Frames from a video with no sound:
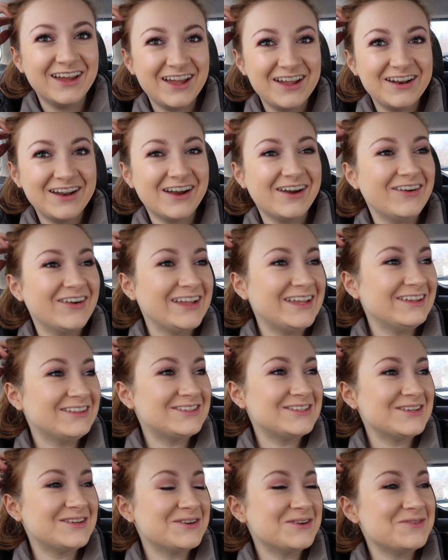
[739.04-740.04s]
And now I get
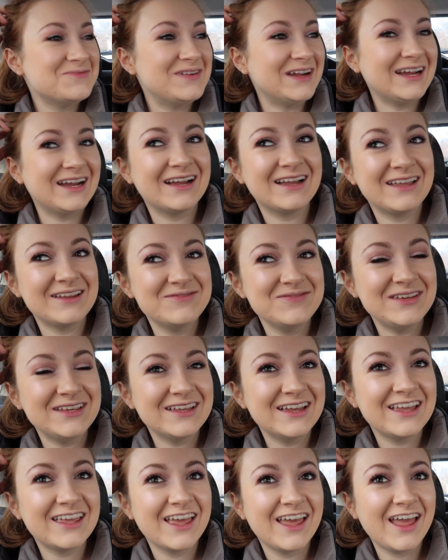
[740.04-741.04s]
to go back and be
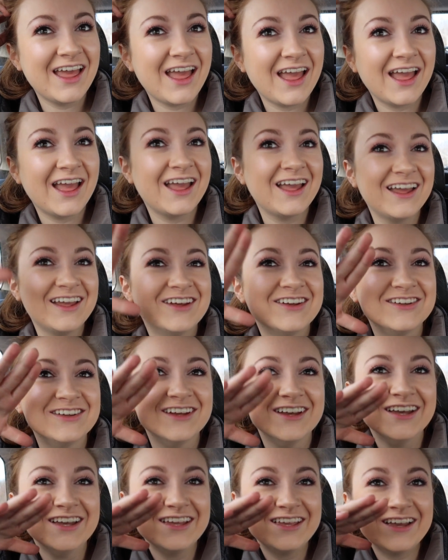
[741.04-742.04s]
like, hey,
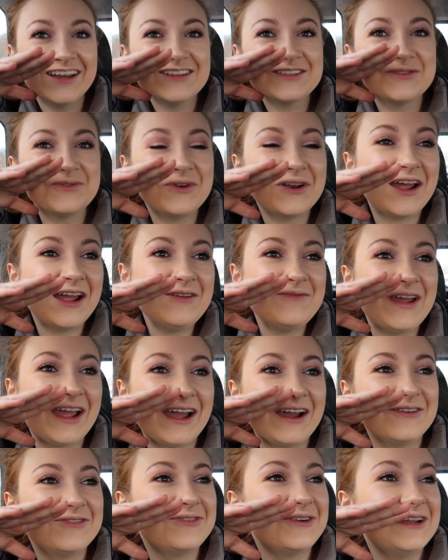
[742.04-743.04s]
guess what I'm
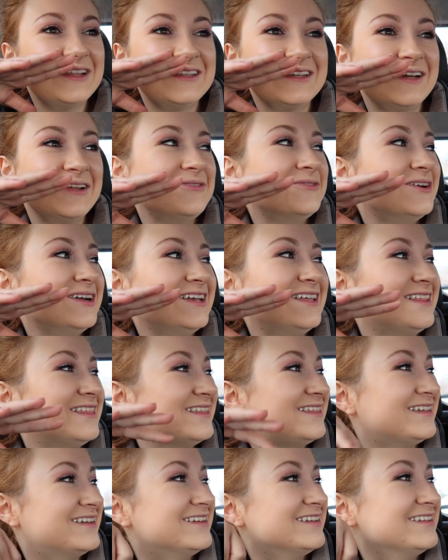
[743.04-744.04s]
halfway done with?
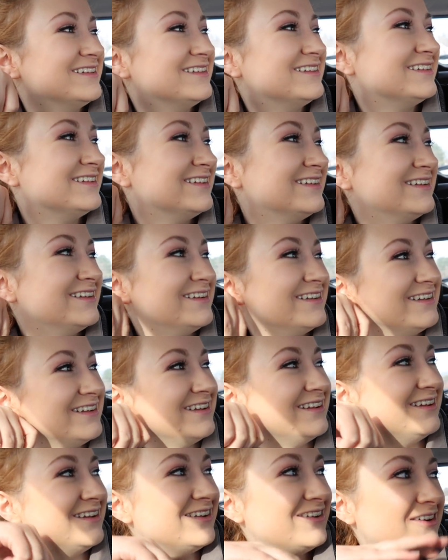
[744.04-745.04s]

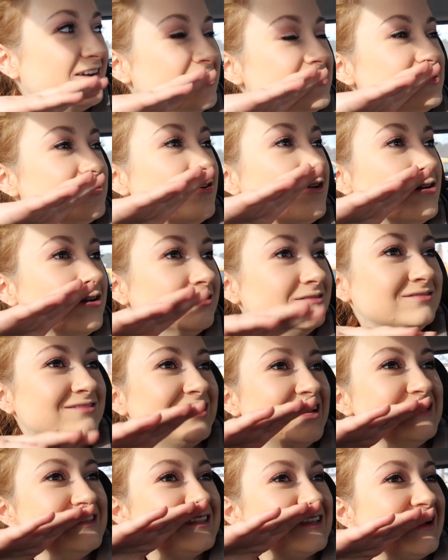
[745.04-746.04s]
Grad school.
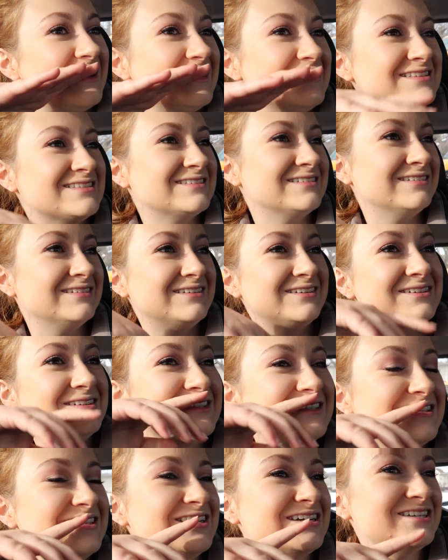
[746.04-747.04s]
Thanks, guys. Good
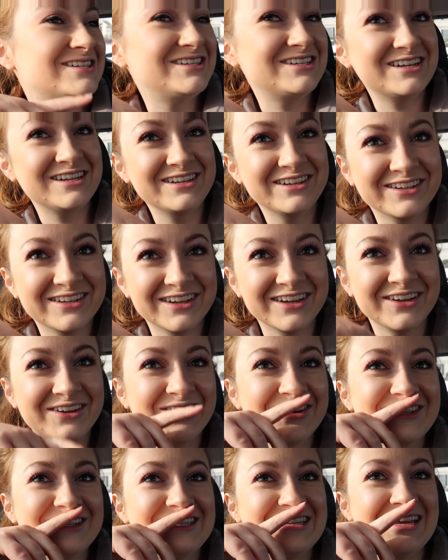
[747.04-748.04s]
suggestion.
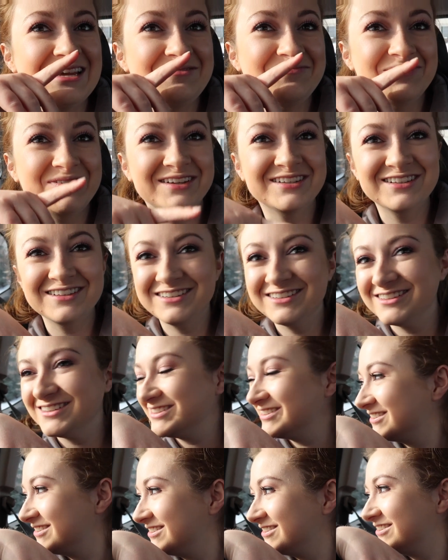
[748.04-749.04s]
Good tip.
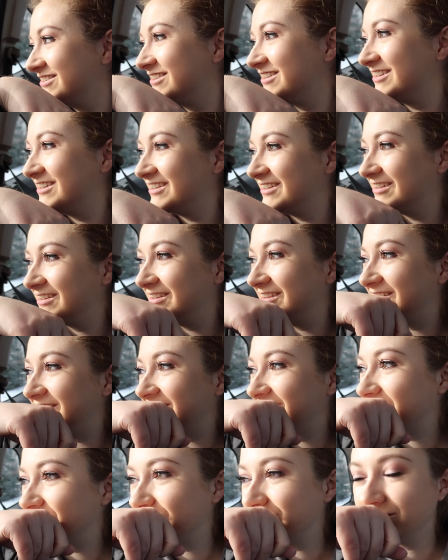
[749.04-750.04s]
You just cut off with the
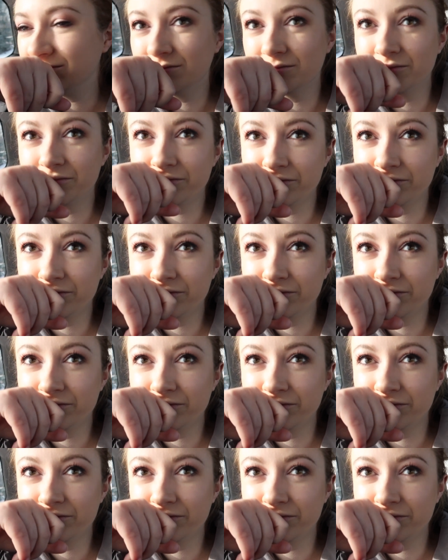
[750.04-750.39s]
line.